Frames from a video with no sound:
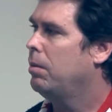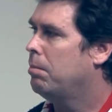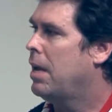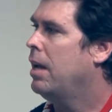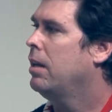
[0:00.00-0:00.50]

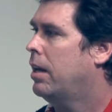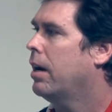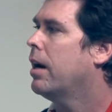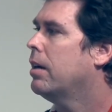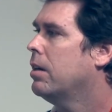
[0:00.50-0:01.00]
main
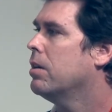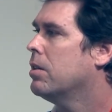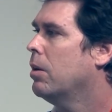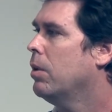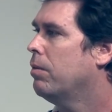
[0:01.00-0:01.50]

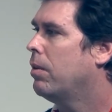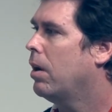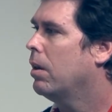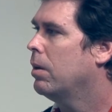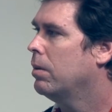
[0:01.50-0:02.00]
characters that we
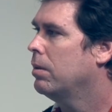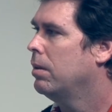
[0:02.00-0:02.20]
follow